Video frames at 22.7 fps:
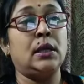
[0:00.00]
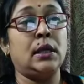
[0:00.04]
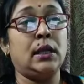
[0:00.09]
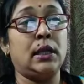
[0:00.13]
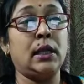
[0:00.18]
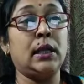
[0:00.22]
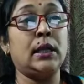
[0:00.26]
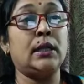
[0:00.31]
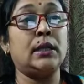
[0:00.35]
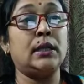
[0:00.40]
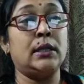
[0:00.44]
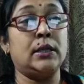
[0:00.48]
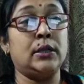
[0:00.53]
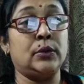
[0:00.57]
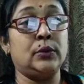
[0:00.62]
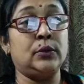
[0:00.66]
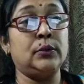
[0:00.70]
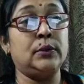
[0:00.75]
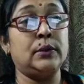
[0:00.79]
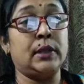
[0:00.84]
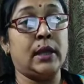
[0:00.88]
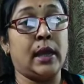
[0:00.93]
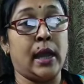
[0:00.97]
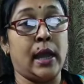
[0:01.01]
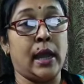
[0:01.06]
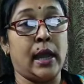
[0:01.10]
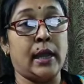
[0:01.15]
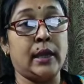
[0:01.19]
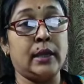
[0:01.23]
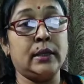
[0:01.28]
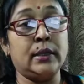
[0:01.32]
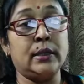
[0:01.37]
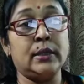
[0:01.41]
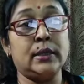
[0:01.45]
He knew
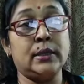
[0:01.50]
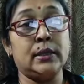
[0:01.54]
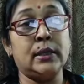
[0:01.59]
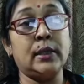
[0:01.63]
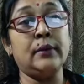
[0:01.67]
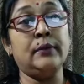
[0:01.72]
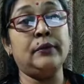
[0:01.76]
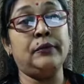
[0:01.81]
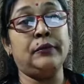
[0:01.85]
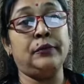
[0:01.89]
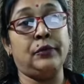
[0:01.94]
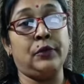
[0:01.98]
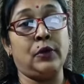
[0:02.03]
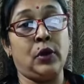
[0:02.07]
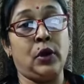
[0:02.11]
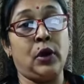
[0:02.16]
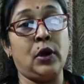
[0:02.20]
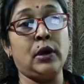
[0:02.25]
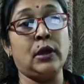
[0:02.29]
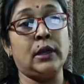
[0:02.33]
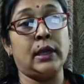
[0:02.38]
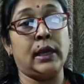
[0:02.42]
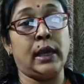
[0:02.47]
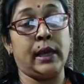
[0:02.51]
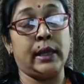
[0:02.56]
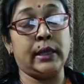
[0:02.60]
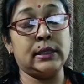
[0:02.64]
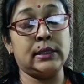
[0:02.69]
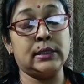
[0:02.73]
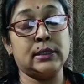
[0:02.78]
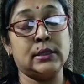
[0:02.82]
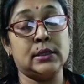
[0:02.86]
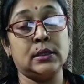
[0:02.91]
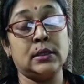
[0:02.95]
that the frog
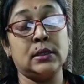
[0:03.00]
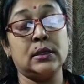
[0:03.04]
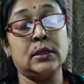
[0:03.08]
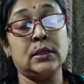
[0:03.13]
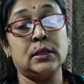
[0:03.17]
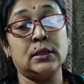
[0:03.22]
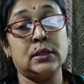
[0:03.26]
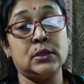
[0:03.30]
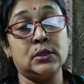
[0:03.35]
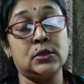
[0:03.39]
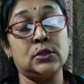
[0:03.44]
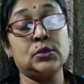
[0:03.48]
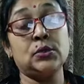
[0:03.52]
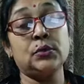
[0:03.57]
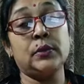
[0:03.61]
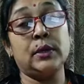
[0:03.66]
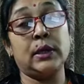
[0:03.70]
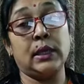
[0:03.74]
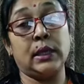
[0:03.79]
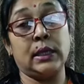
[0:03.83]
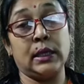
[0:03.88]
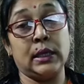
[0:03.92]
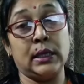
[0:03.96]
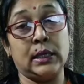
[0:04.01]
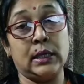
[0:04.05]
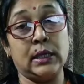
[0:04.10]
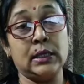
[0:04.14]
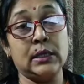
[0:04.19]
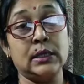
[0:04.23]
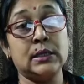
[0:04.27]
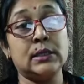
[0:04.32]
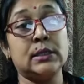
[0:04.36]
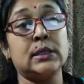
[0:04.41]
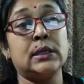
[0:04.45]
likes to
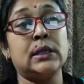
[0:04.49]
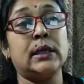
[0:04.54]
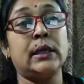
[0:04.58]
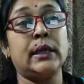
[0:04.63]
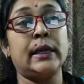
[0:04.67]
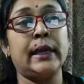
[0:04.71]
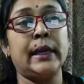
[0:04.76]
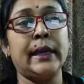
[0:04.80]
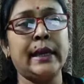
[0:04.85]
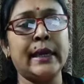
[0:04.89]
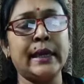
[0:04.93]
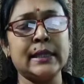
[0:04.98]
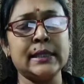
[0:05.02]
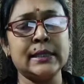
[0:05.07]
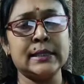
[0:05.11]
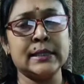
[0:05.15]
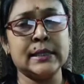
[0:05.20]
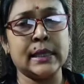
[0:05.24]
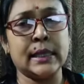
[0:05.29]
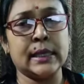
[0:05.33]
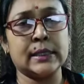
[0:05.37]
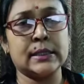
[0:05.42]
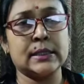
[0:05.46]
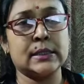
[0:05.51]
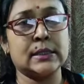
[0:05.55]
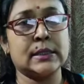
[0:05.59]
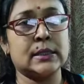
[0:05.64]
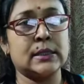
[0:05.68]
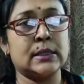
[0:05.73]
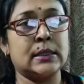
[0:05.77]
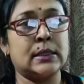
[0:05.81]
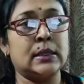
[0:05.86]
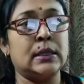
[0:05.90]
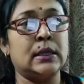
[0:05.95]
eat
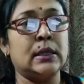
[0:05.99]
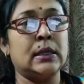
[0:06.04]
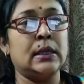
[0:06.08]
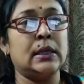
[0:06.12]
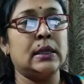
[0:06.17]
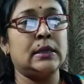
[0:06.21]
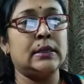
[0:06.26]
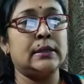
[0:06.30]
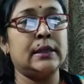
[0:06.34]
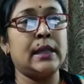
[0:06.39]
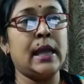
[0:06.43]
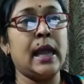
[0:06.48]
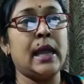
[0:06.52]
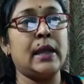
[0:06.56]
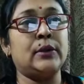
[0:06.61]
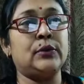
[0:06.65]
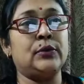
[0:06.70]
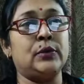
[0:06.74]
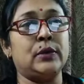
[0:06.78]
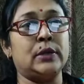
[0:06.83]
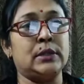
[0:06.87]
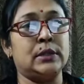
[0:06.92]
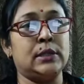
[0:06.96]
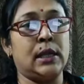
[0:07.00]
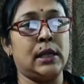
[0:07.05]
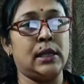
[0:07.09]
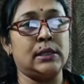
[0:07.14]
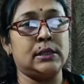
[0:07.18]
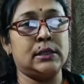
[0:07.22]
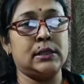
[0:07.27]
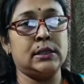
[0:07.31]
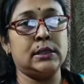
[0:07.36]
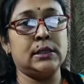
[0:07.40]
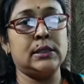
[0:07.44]
insects. That
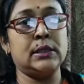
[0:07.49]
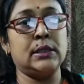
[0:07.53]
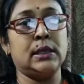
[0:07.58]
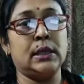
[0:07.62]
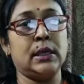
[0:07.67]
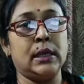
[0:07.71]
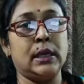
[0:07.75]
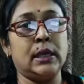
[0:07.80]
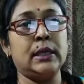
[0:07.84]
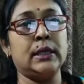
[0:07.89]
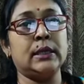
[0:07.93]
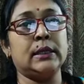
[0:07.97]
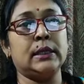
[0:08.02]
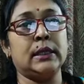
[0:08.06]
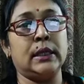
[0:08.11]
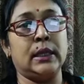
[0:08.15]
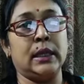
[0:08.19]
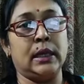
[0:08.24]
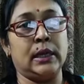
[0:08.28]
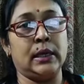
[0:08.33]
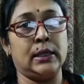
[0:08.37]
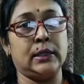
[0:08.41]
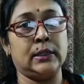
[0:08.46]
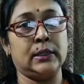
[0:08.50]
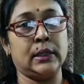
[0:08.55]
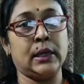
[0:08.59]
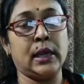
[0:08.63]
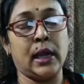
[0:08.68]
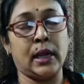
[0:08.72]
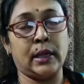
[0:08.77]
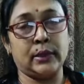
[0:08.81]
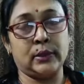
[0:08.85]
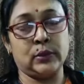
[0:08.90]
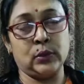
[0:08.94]
resulted in
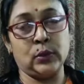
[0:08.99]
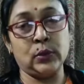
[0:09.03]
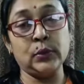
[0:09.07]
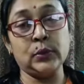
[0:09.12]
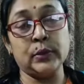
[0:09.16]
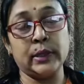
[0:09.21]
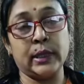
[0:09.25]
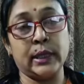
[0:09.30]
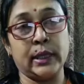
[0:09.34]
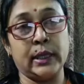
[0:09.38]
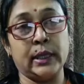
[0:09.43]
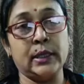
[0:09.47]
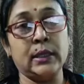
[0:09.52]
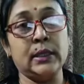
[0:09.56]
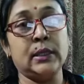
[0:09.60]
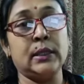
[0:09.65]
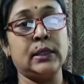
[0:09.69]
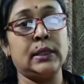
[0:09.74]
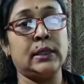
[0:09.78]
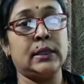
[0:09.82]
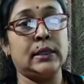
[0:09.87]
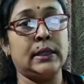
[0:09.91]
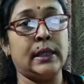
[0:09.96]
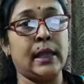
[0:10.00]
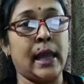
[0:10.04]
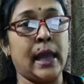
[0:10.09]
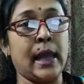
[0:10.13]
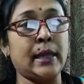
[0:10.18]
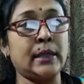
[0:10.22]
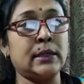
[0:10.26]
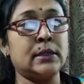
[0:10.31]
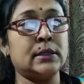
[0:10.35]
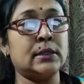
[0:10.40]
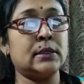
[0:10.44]
concluding
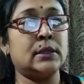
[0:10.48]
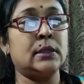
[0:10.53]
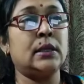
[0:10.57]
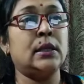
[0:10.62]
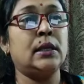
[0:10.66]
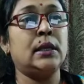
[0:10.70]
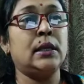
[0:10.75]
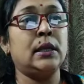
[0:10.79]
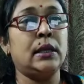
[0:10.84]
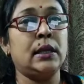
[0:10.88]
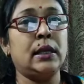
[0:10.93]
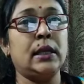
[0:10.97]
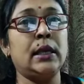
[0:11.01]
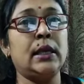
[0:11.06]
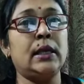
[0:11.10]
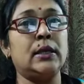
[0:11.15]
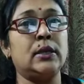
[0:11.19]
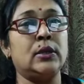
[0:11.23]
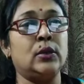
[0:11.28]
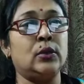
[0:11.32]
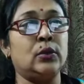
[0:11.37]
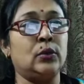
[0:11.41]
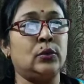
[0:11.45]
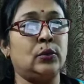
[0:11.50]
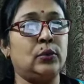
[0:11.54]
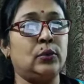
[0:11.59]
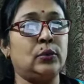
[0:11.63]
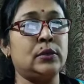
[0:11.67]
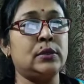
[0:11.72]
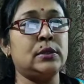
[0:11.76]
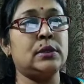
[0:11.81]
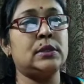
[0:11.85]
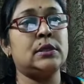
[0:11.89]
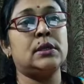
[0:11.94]
that he
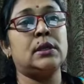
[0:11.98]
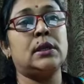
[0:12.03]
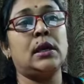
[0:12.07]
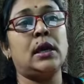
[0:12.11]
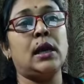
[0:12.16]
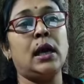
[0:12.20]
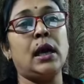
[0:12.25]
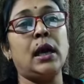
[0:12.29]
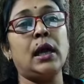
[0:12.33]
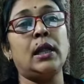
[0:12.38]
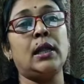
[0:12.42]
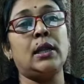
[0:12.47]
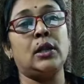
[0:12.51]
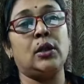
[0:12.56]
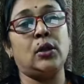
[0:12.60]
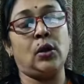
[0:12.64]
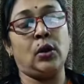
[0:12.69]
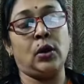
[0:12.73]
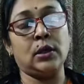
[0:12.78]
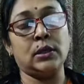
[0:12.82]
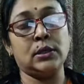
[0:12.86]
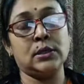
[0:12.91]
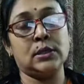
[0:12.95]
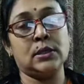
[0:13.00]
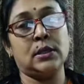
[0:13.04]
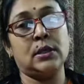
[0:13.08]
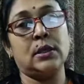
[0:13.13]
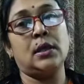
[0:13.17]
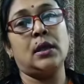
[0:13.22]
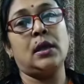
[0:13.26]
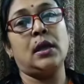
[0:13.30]
knows a lot